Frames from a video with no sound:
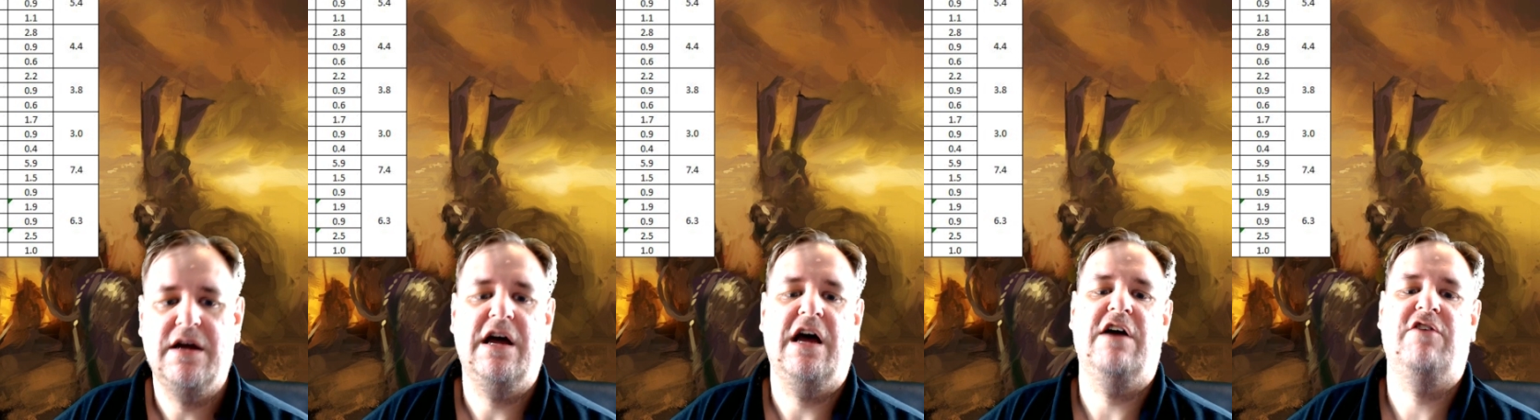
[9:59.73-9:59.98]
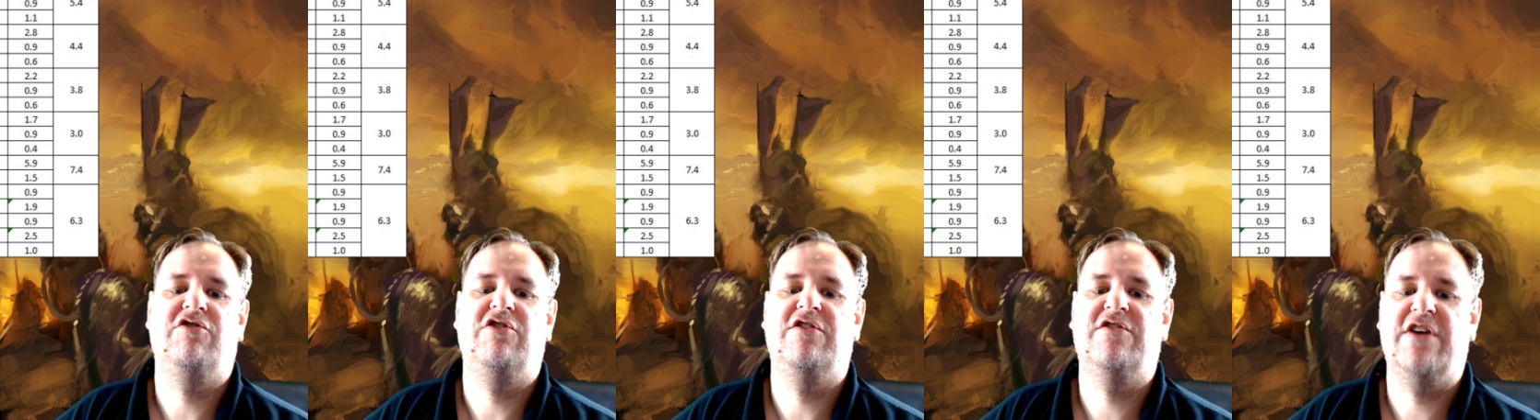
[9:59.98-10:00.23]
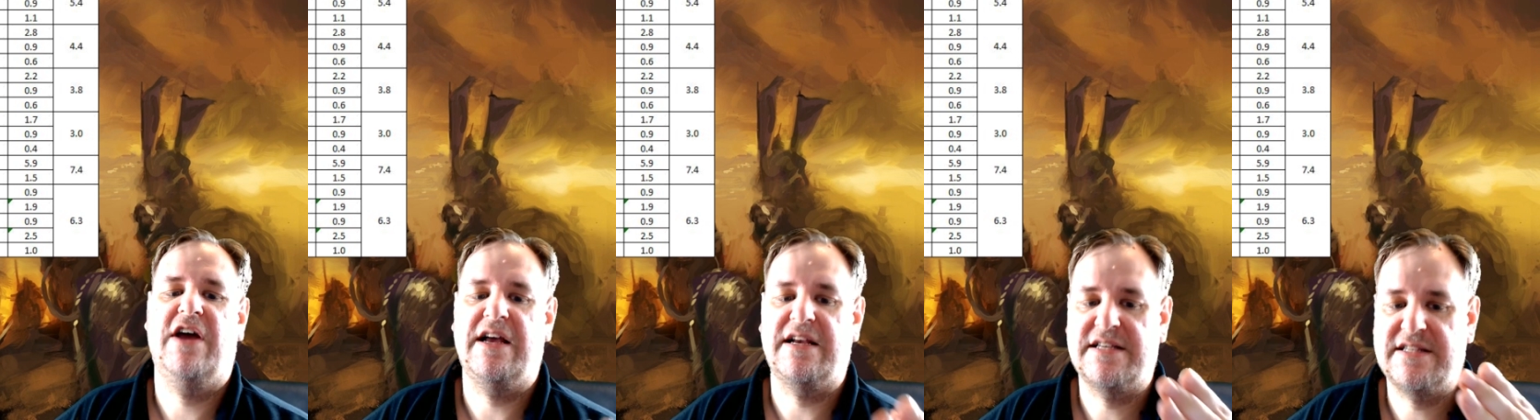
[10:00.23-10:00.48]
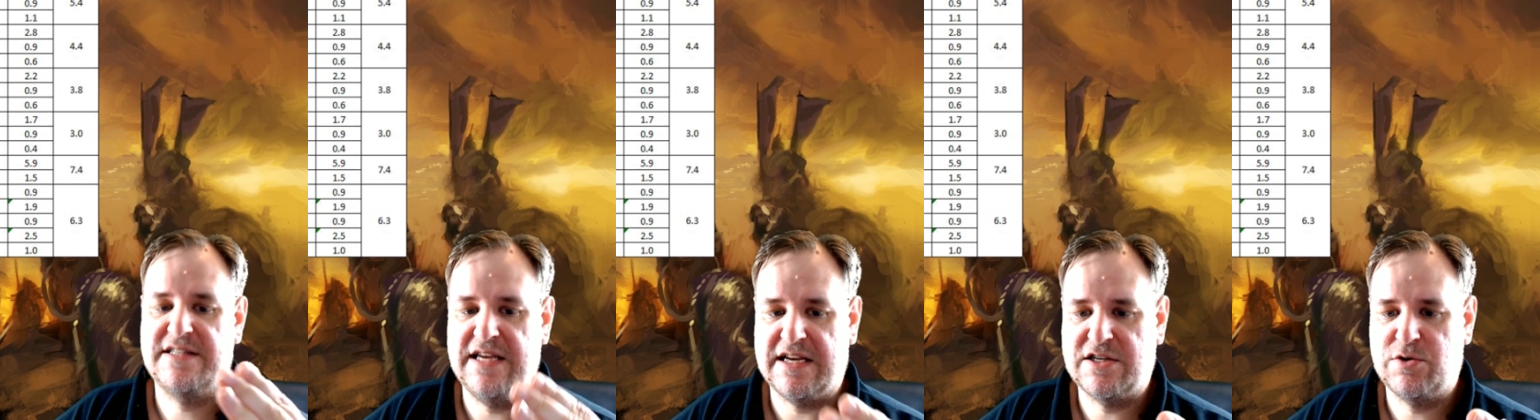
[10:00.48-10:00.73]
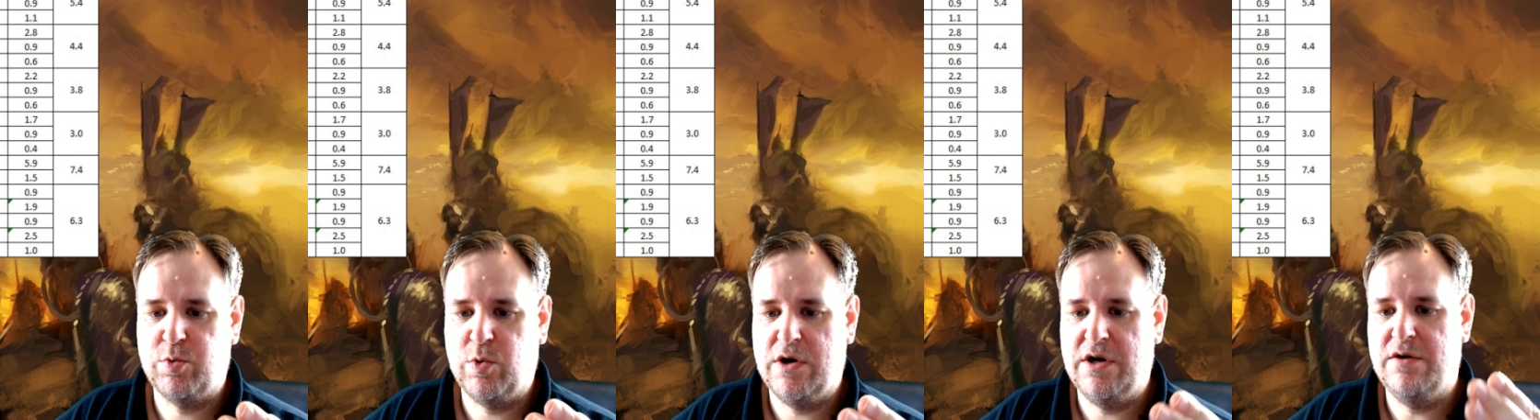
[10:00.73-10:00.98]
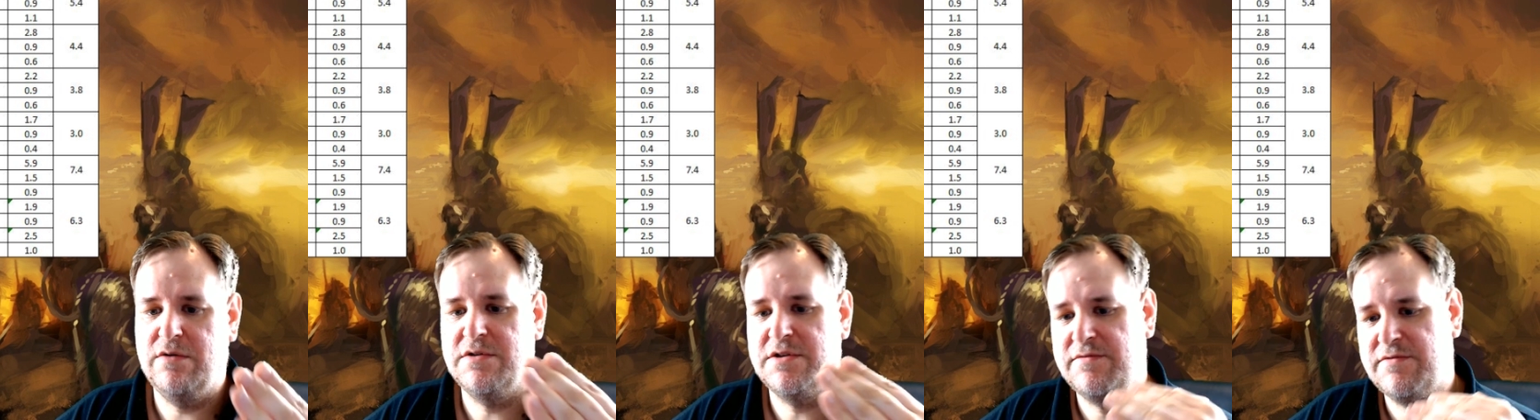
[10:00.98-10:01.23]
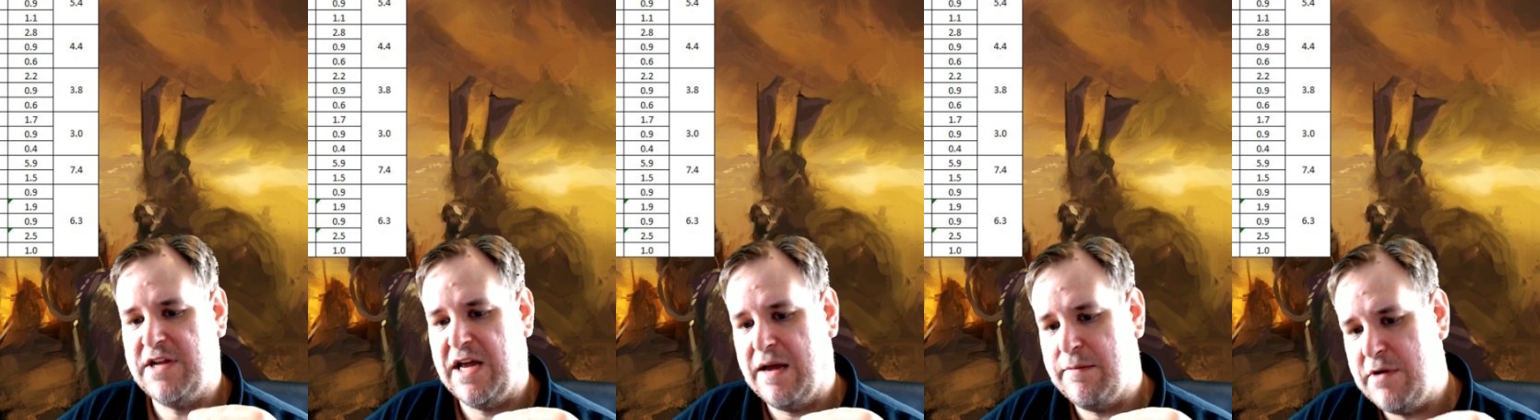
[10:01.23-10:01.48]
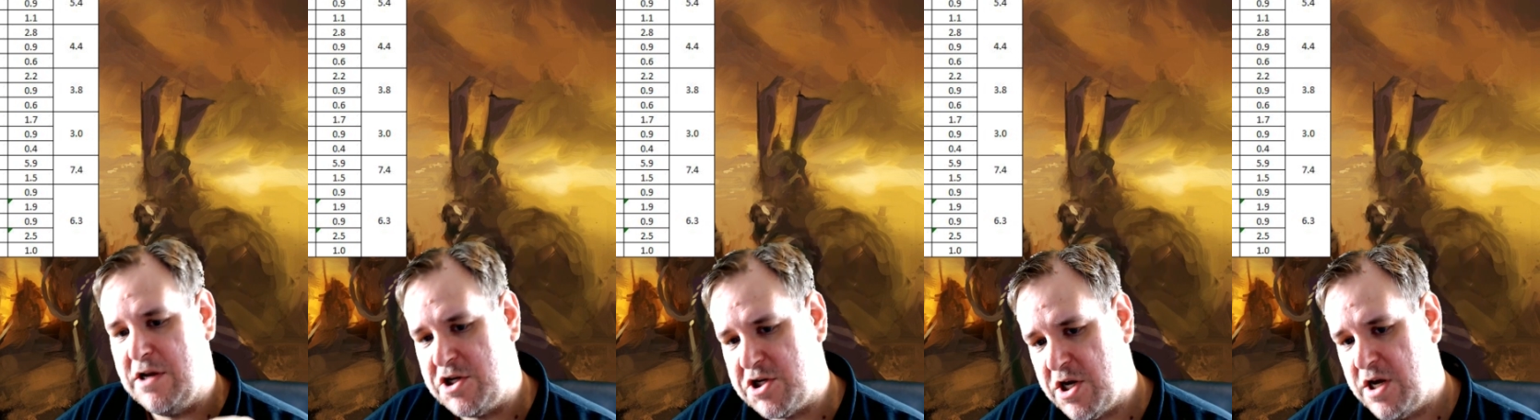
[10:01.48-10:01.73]
If she takes 6 wounds of
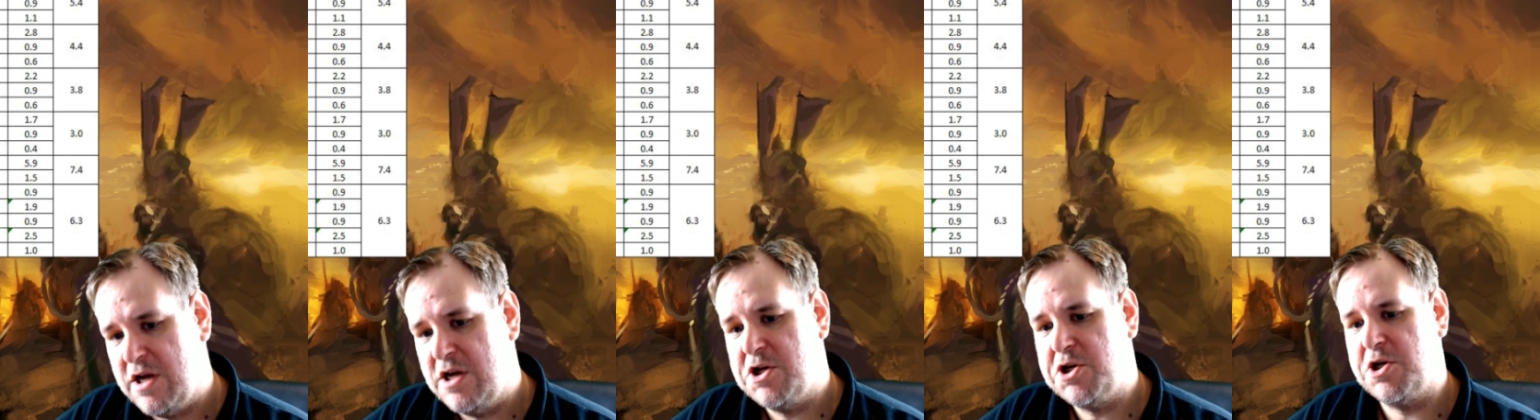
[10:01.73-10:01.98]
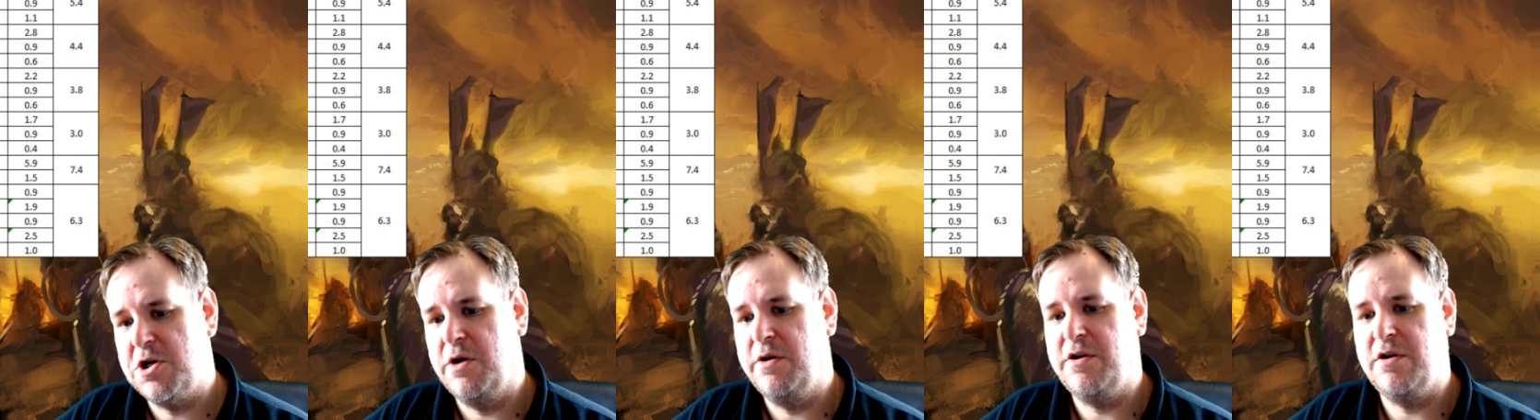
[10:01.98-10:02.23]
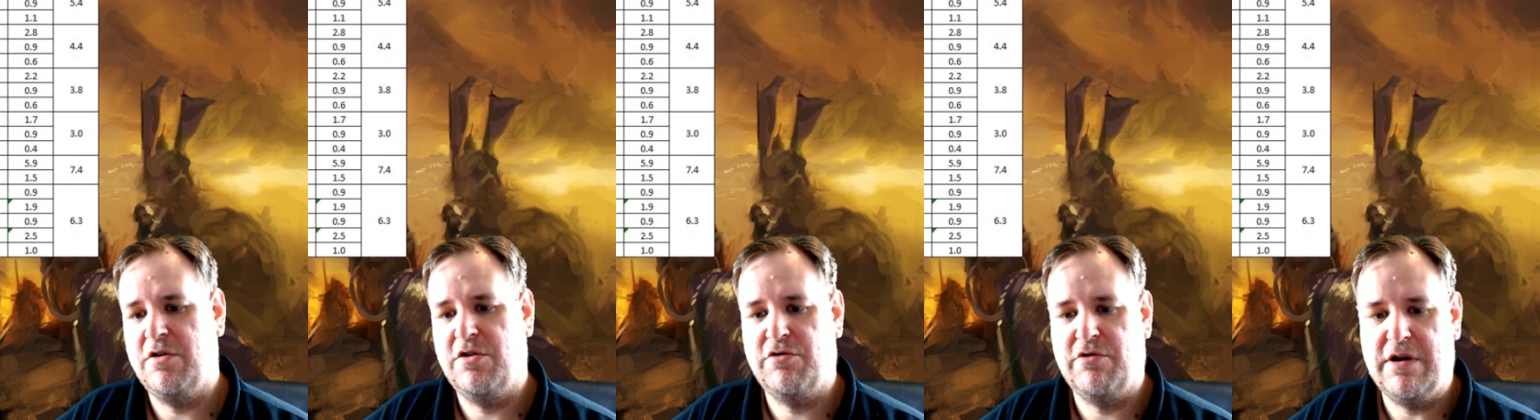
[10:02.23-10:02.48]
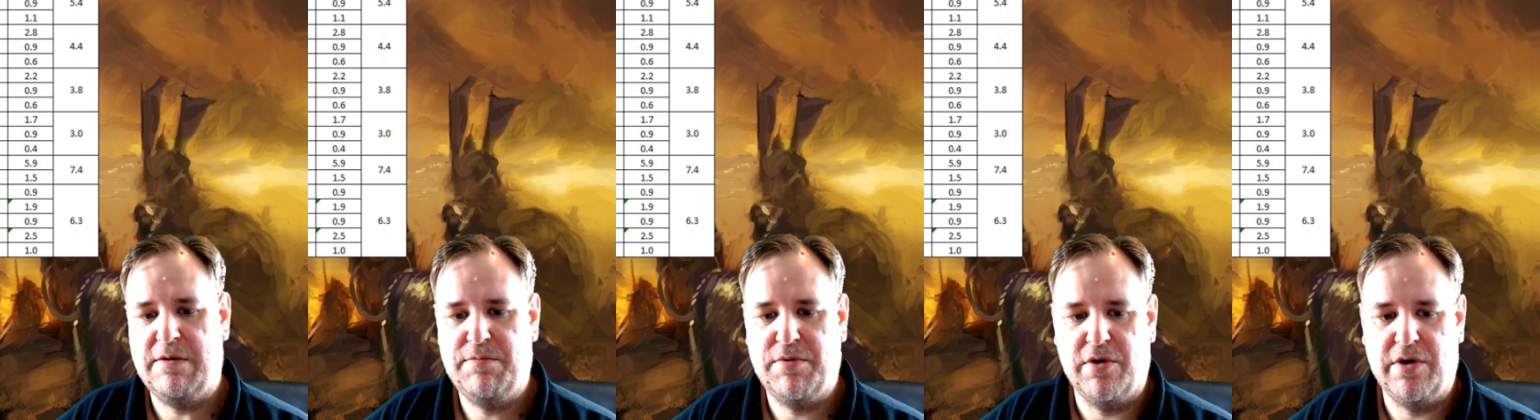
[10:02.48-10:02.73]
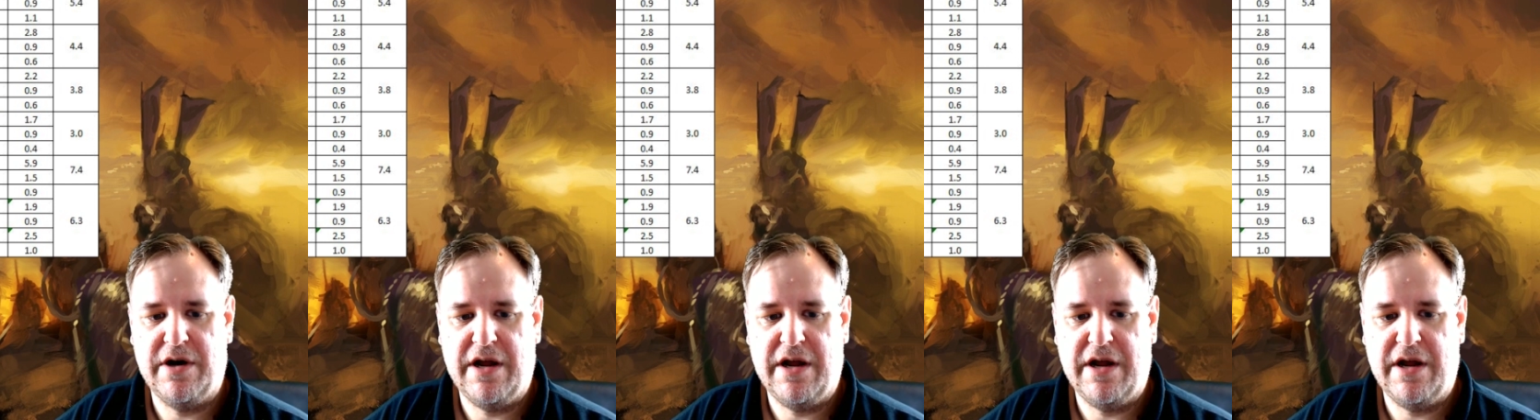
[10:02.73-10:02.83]
damage, she'll only do 3.8.